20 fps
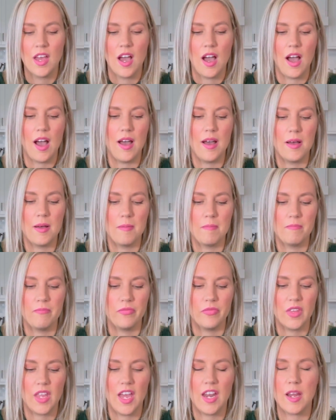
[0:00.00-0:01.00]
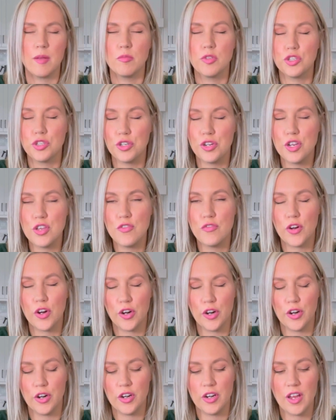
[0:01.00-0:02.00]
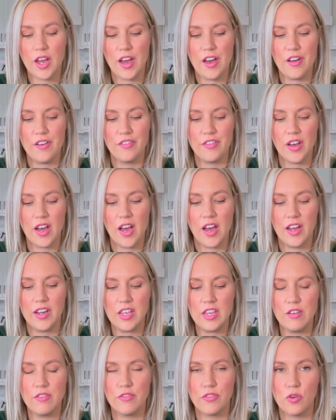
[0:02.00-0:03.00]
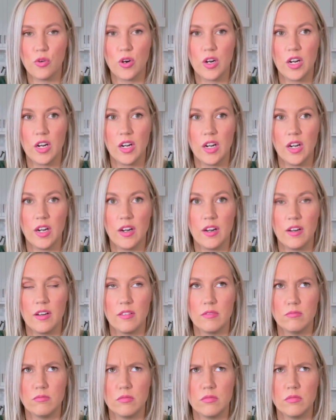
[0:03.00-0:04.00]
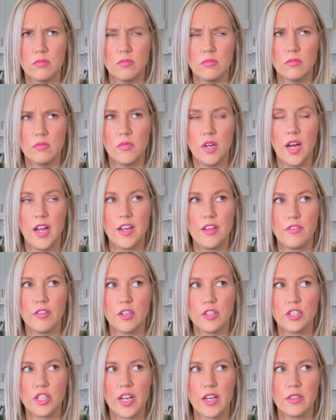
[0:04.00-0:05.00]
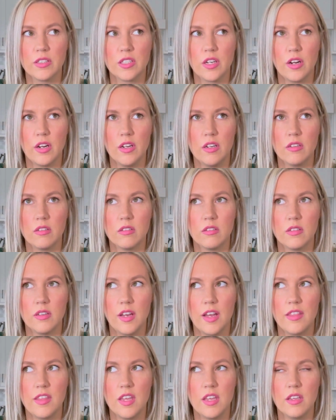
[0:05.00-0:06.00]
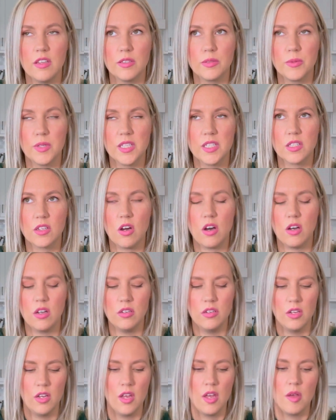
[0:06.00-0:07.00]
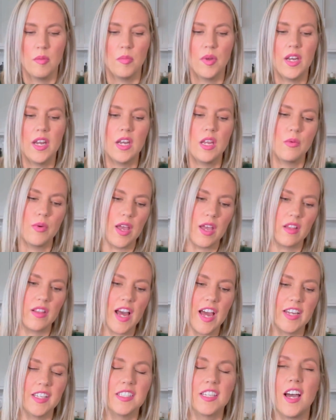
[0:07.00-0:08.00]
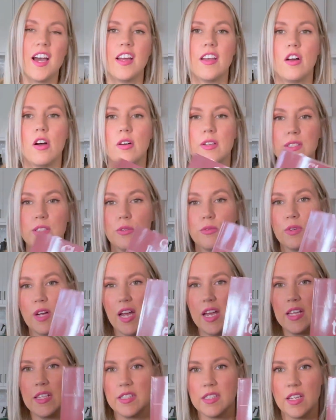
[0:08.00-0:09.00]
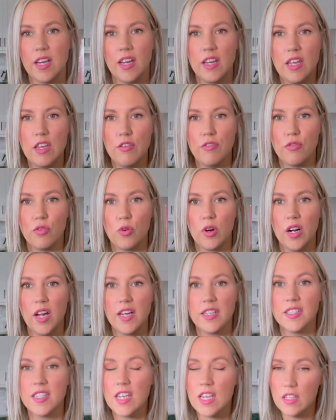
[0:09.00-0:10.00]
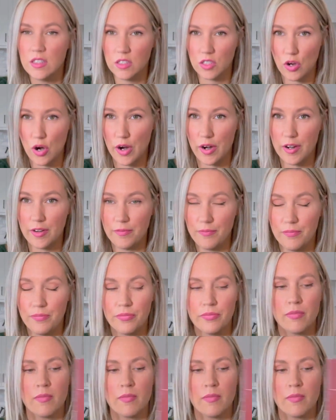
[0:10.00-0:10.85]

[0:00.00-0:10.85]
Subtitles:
And I'm sure you've heard of Honey for a Child's Heart, I think is what it's called. But anyway, Gladys Hunt also writes Honey for a Teen's Heart.